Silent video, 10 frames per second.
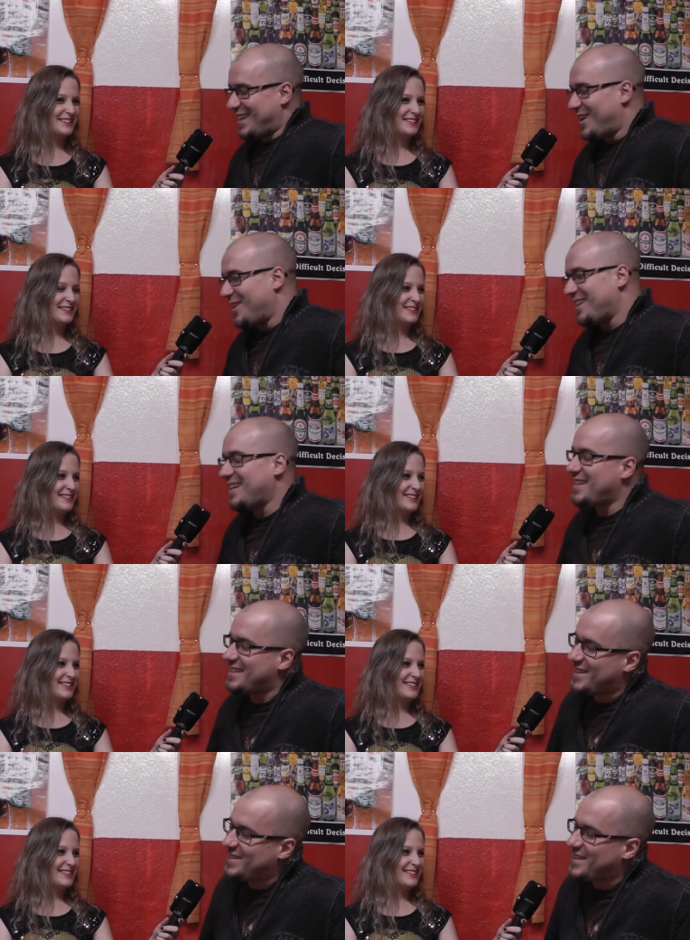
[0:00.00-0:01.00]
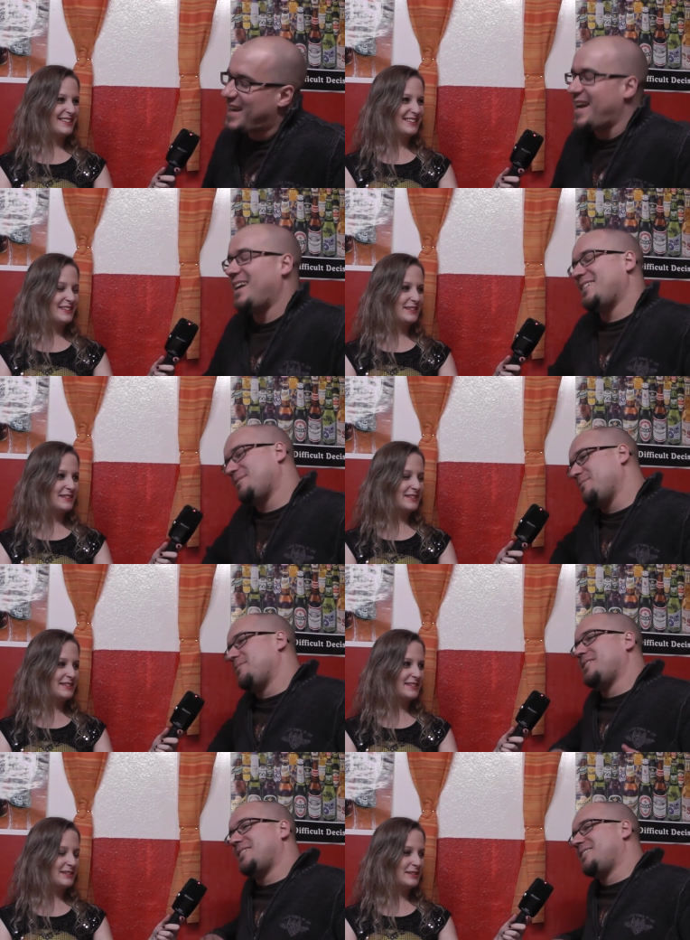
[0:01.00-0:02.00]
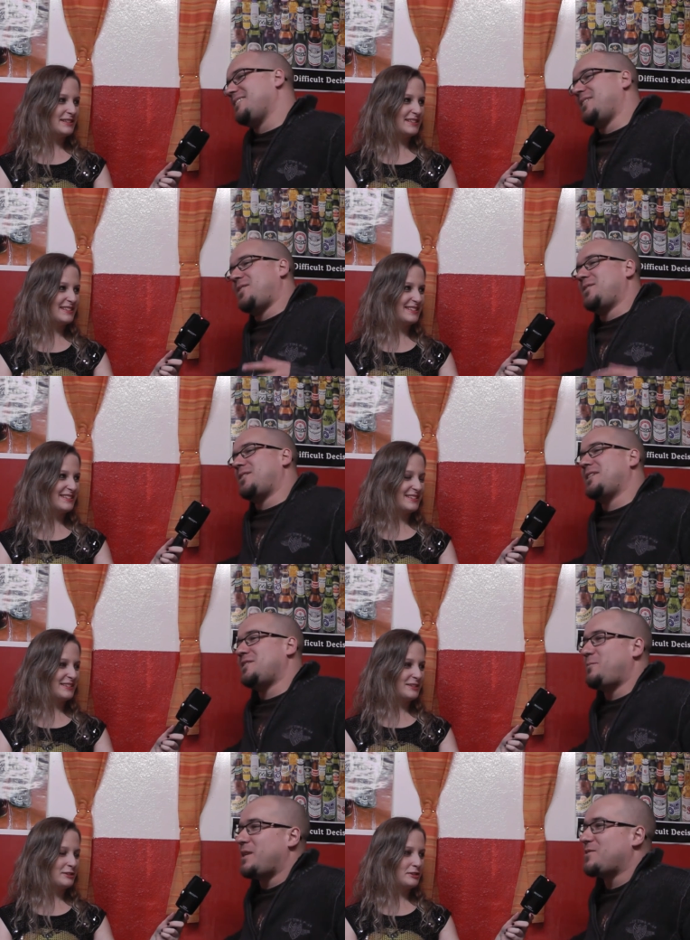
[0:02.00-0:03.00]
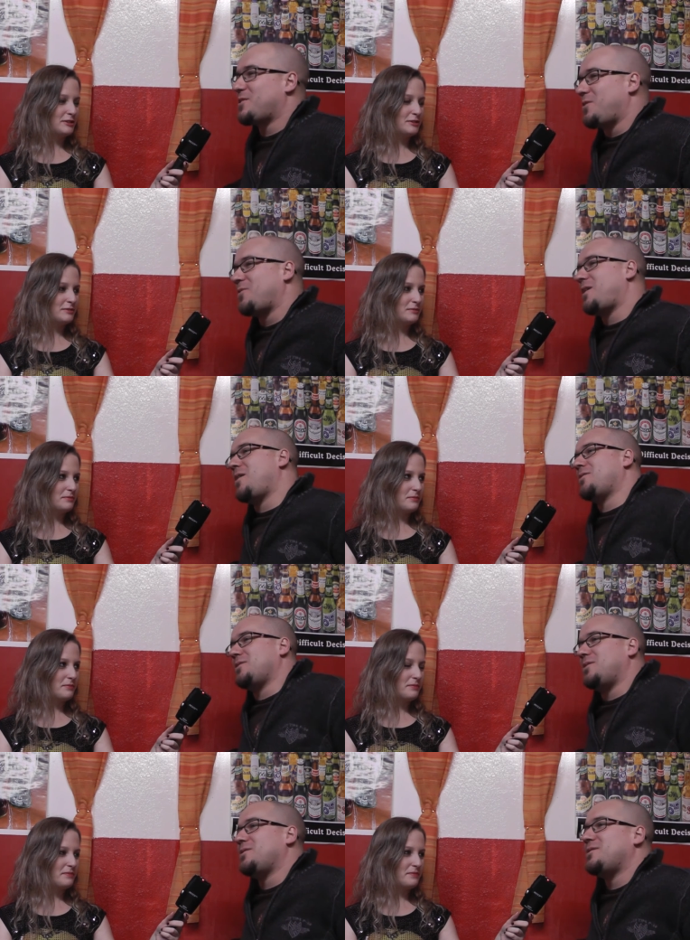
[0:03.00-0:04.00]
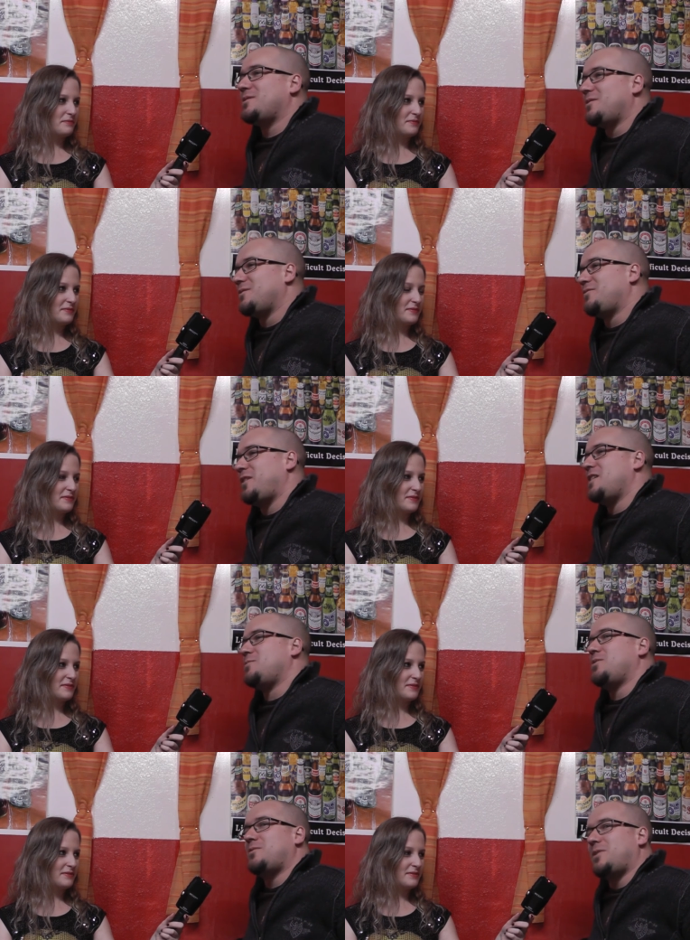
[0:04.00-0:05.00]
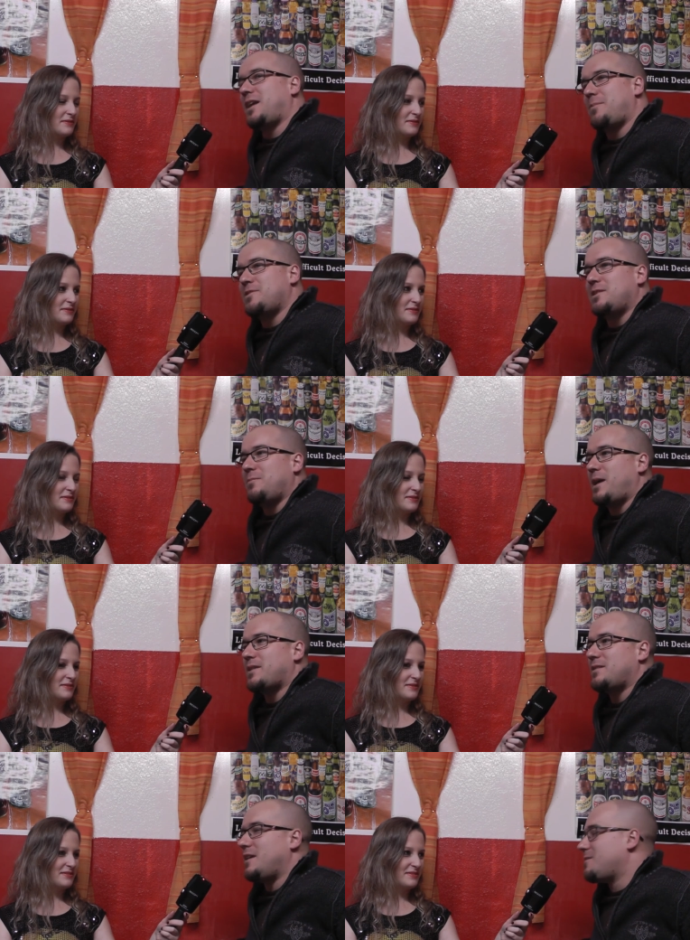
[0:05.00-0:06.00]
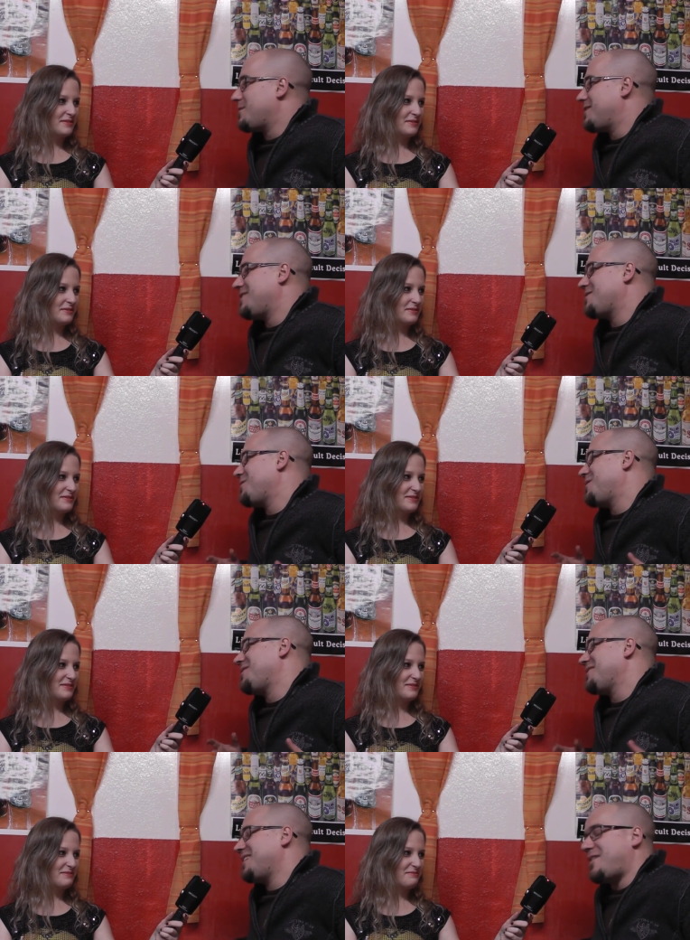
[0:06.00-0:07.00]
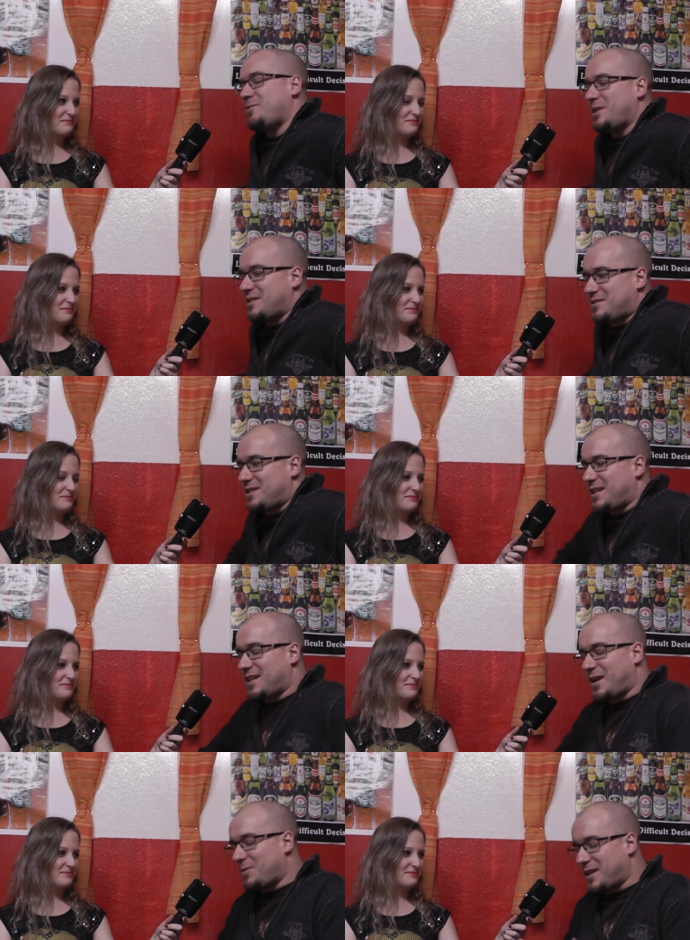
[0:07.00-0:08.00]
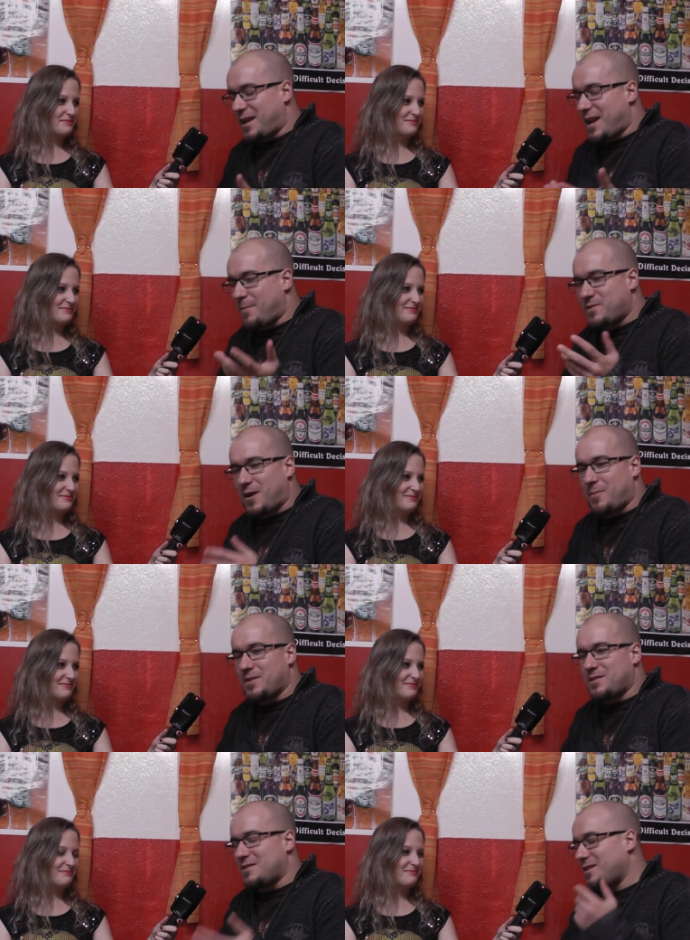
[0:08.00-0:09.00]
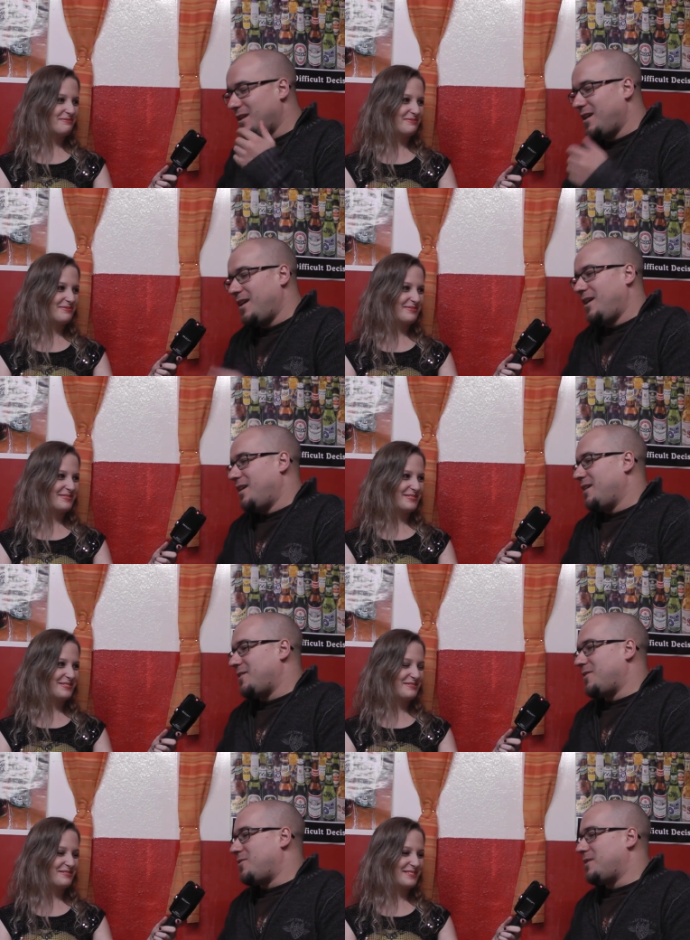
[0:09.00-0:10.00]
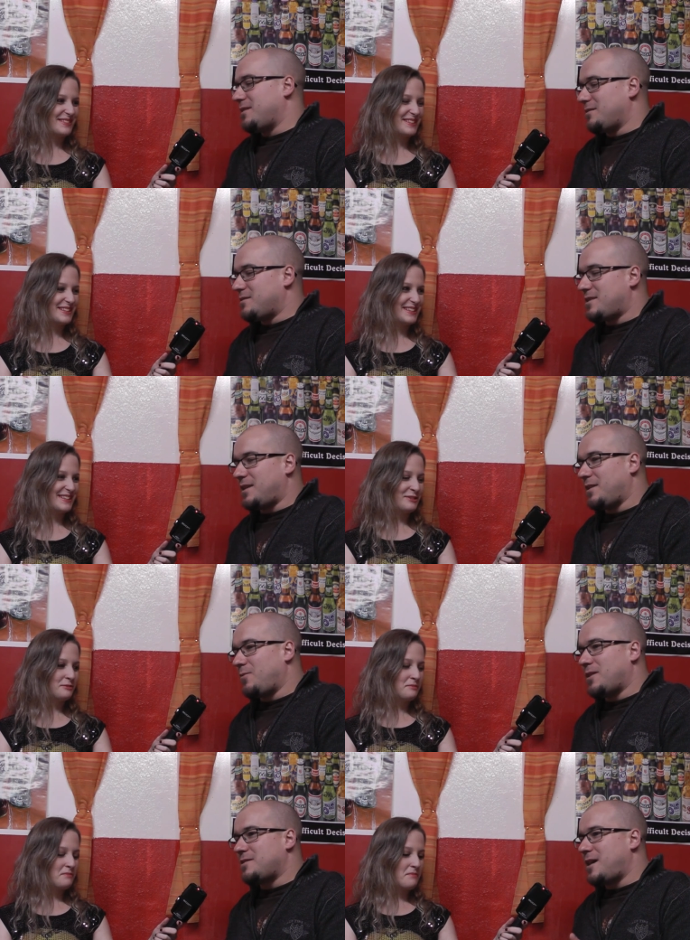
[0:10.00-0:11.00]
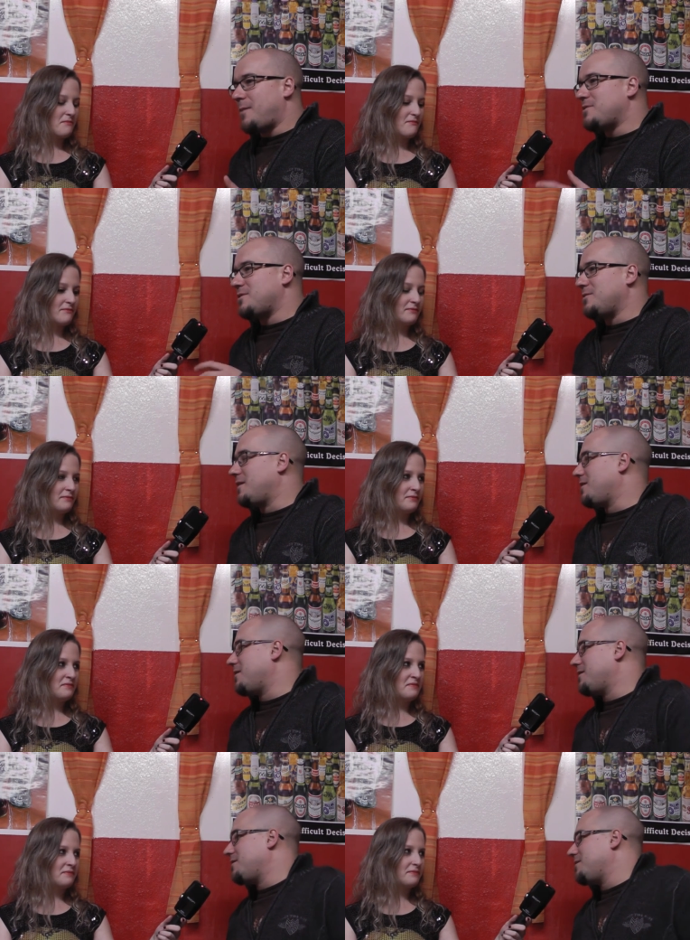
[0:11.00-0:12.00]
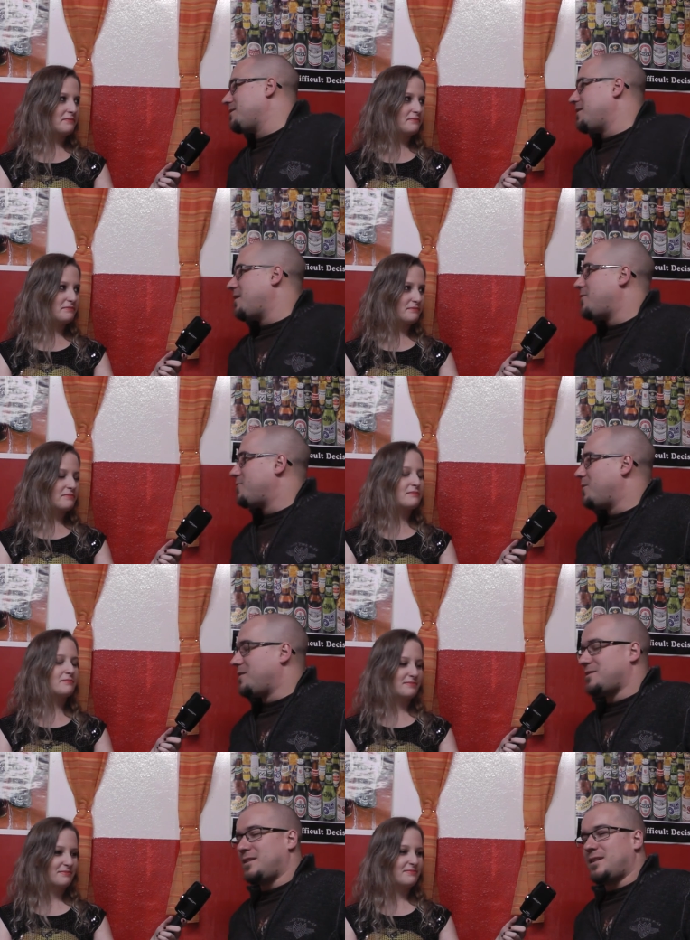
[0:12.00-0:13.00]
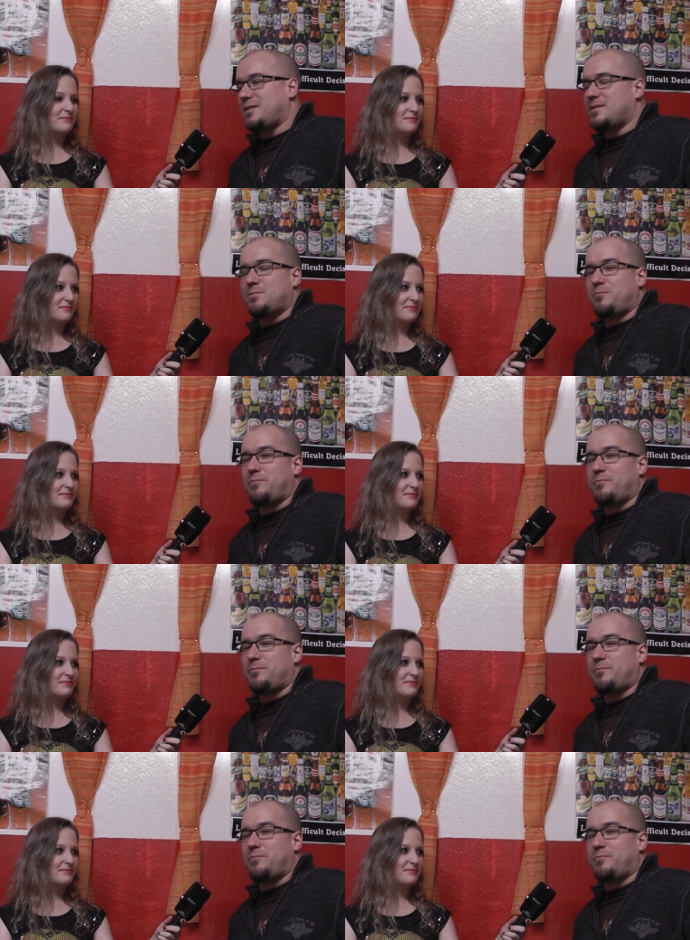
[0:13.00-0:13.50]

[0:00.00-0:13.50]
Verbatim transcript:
Speaker 1: no, uh, eh, that, you know there are these pictures going around on, on, on Facebook what happens in the backstage, but it's all everybody's sitting there with their laptop and just you know uh, sending WhatsApps to their uh, loved ones, and it's